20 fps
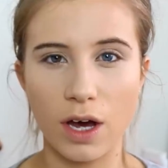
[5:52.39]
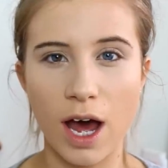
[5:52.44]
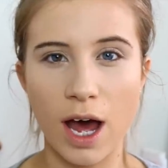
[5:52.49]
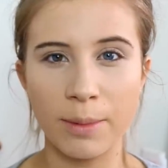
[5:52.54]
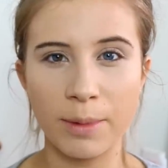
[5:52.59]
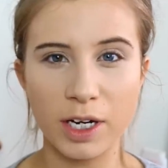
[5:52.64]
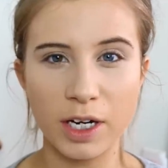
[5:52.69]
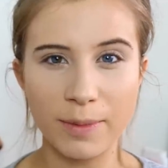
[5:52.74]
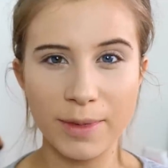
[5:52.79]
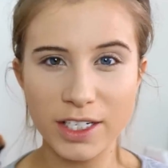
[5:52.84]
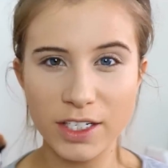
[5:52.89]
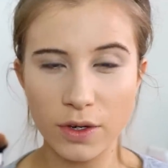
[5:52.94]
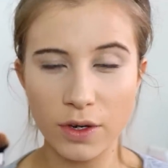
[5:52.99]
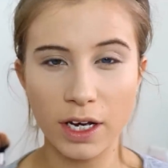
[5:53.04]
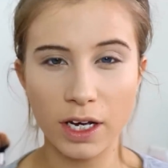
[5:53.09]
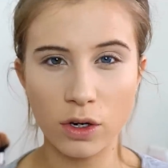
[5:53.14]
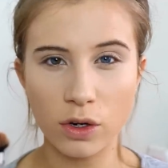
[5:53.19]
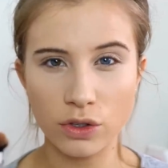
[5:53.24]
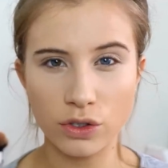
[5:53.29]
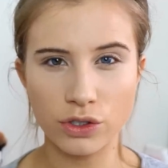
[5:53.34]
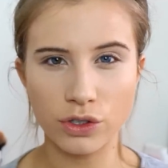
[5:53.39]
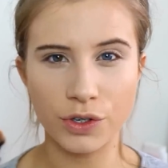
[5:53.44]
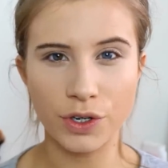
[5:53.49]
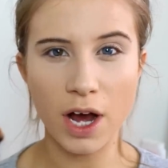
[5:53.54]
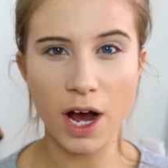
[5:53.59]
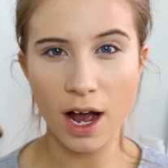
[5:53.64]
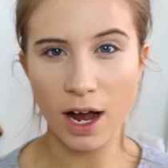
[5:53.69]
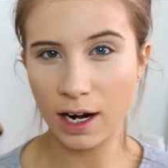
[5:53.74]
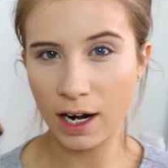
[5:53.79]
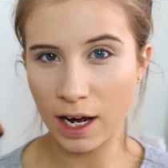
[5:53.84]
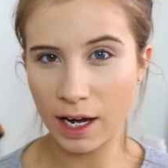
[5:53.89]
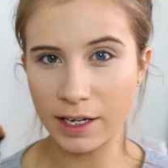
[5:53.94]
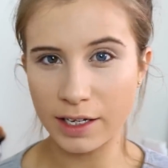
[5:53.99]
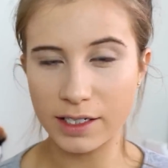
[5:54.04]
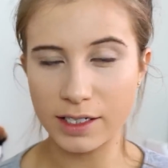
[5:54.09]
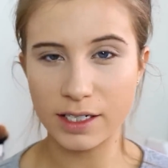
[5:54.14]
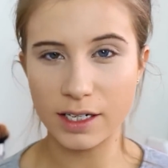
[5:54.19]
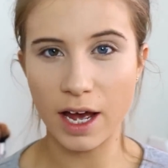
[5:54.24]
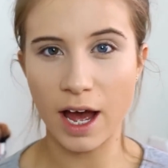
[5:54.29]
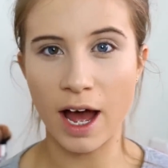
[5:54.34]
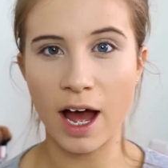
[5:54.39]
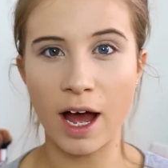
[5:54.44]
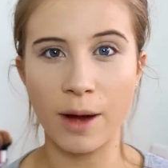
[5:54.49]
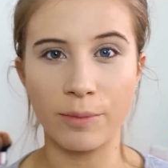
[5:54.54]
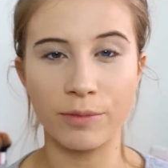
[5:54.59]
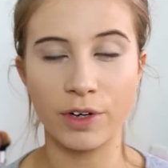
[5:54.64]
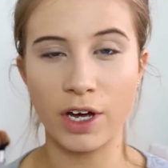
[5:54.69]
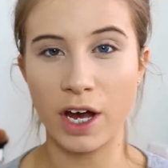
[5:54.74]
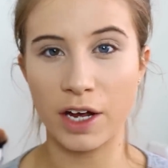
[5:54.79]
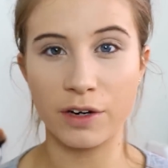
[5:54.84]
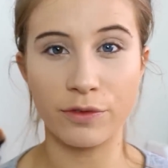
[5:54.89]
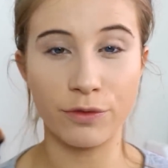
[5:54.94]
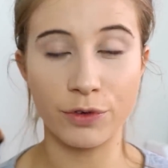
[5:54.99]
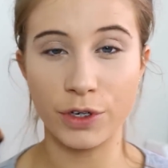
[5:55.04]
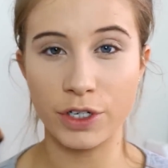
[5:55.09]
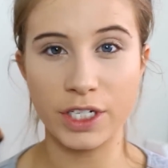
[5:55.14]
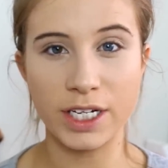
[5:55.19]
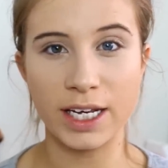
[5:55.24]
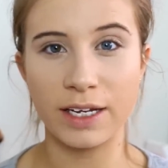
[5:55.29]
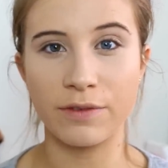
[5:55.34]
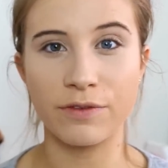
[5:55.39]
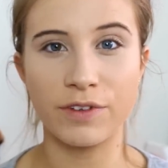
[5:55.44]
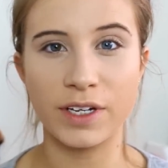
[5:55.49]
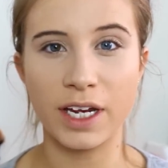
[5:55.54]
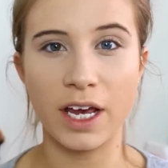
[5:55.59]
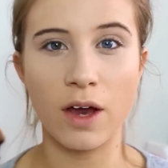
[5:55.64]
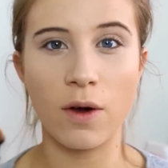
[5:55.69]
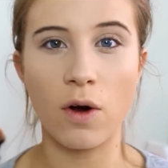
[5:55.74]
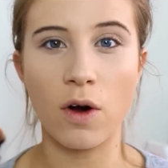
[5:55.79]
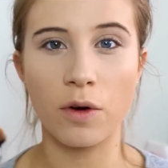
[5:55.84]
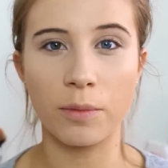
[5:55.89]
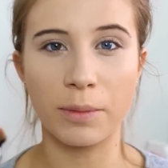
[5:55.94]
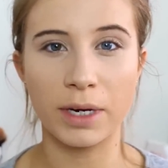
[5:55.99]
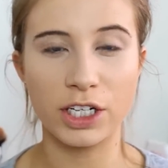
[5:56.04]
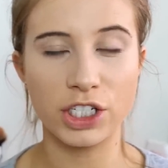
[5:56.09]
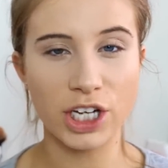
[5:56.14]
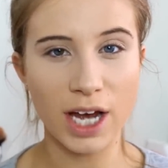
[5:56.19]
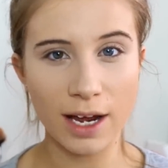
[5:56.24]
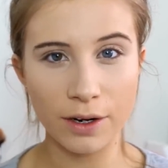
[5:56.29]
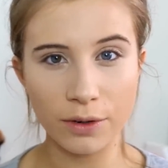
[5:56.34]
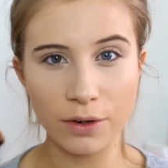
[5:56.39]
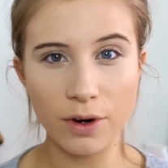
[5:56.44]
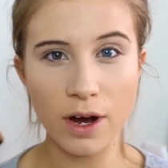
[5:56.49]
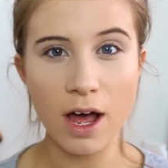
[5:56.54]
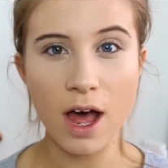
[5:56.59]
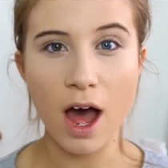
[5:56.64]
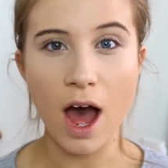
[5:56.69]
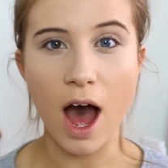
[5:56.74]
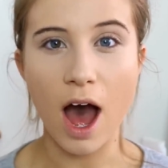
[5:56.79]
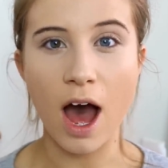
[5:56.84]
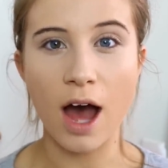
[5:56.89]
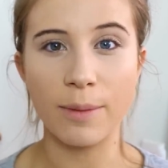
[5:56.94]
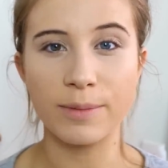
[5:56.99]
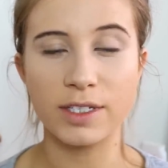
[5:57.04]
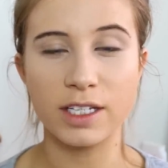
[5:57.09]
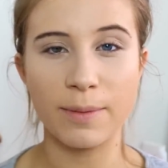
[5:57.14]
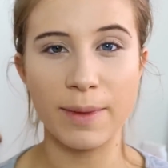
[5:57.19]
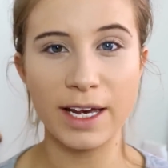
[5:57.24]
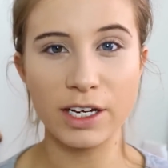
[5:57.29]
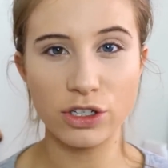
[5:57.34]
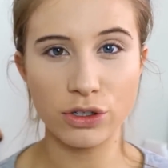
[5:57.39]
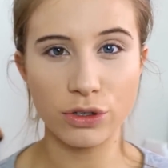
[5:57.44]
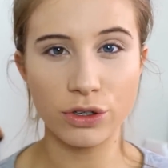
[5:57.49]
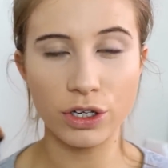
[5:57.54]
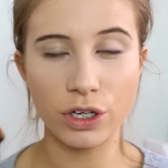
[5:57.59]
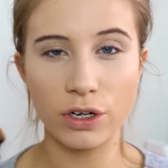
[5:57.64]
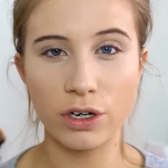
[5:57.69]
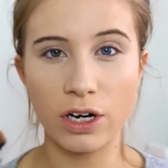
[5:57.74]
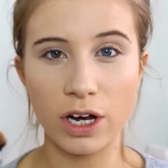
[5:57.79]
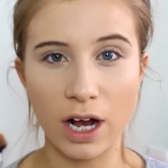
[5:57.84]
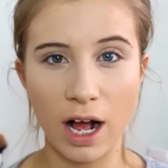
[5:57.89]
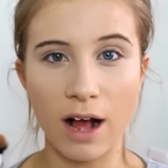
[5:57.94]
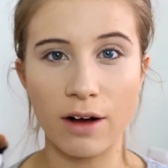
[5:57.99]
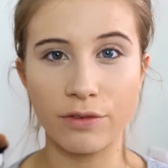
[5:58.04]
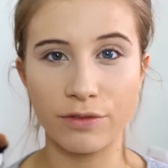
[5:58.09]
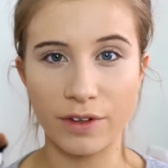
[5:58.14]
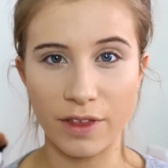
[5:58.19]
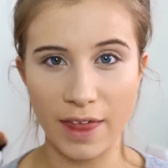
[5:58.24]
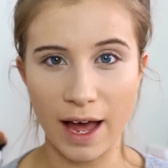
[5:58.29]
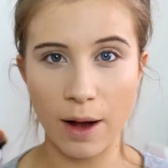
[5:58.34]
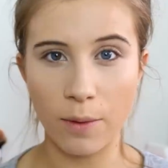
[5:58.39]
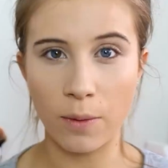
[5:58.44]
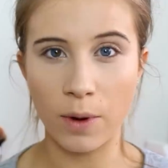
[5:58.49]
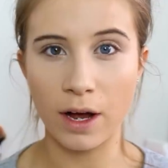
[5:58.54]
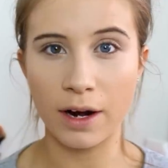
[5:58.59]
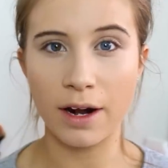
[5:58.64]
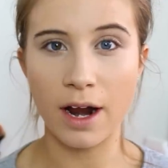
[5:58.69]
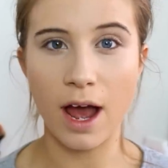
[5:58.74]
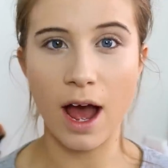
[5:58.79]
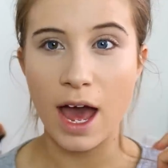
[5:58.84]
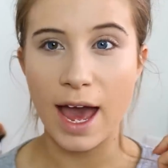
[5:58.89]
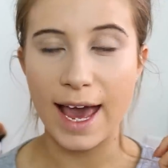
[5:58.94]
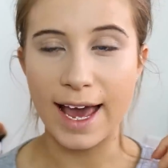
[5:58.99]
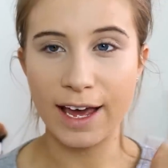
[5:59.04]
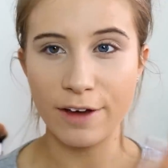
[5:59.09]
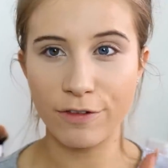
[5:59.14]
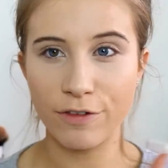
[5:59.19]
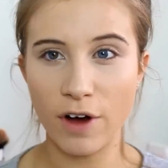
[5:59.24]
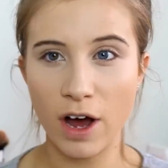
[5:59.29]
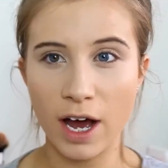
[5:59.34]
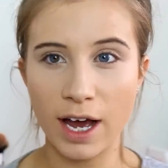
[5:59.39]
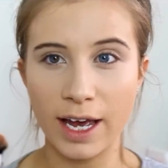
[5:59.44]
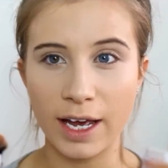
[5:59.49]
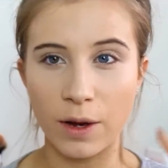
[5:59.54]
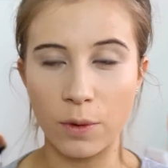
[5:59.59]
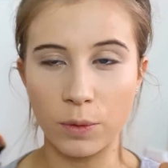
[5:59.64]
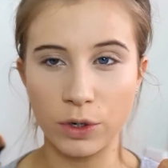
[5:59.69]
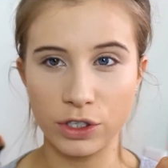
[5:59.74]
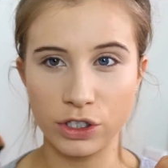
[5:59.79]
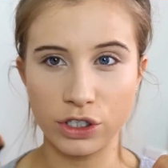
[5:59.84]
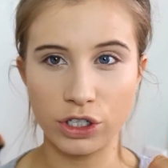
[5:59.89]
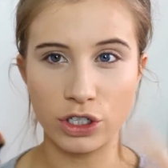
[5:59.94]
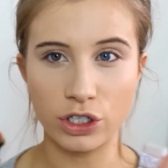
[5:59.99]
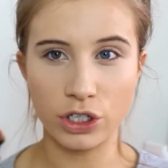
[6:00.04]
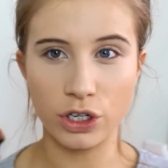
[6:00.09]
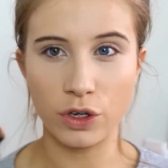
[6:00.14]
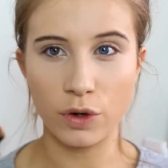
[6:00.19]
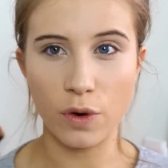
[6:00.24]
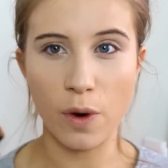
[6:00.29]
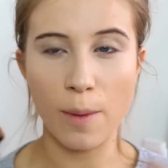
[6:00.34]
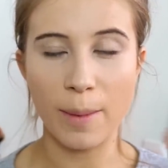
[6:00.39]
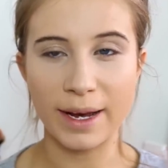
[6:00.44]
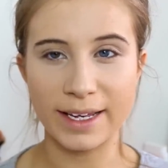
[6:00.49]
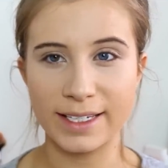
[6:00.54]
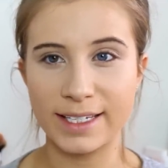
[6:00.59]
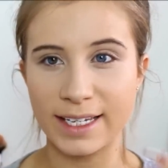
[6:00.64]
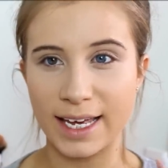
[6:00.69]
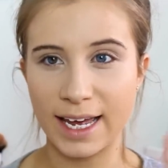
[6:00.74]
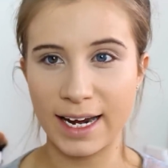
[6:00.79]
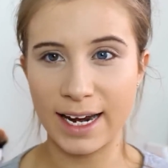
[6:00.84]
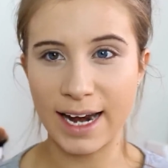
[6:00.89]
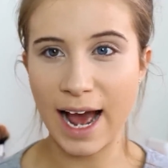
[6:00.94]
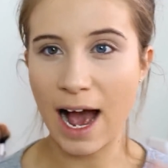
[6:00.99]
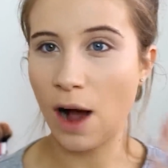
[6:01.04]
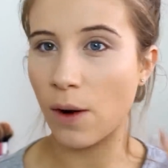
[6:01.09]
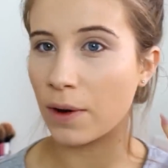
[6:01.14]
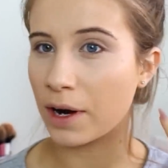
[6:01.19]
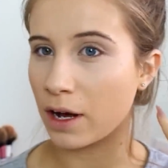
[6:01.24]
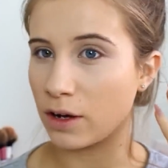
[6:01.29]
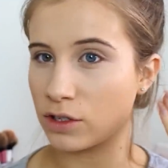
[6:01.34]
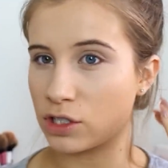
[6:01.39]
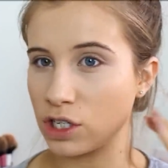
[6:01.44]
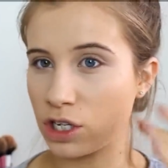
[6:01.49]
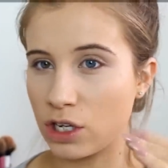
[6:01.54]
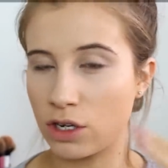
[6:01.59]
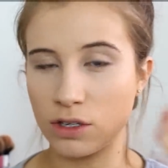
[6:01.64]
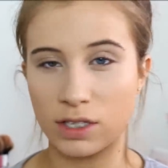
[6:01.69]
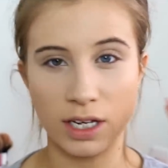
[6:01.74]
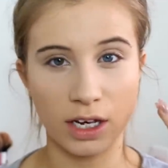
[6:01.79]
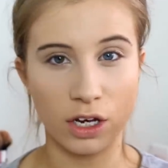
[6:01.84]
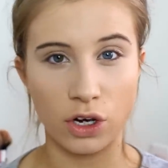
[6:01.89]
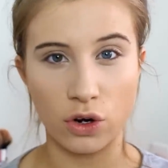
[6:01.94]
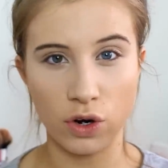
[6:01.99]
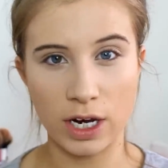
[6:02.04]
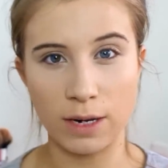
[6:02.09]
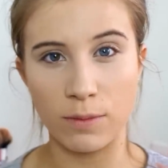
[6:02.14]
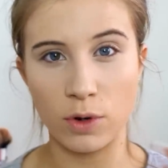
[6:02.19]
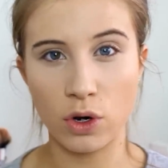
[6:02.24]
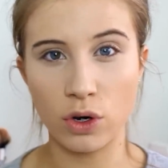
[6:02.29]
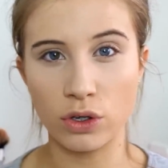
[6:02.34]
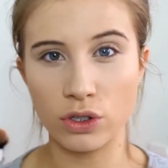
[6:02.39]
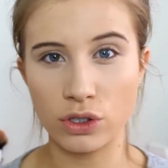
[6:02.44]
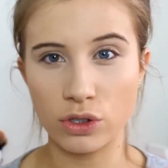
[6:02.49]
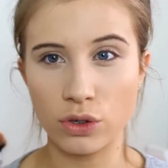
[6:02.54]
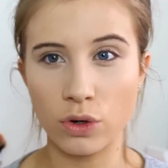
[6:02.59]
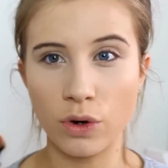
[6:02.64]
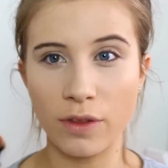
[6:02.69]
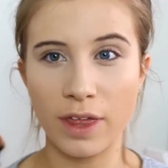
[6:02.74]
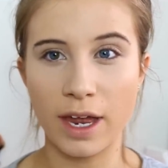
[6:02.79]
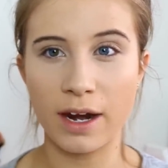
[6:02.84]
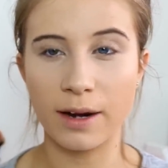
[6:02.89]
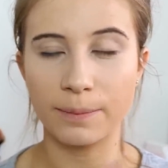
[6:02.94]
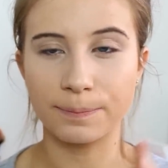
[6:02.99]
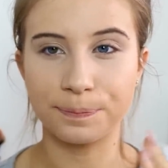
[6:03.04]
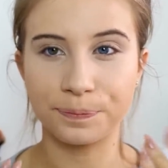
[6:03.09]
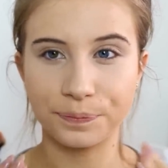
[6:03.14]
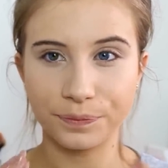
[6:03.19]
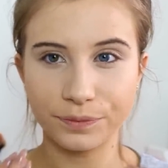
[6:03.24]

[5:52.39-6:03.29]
I'm going to be doing a contour and highlight kind of routine video on my channel, so make sure you look out for that one. If I was to do my skin now and I was to use like a cream contour, then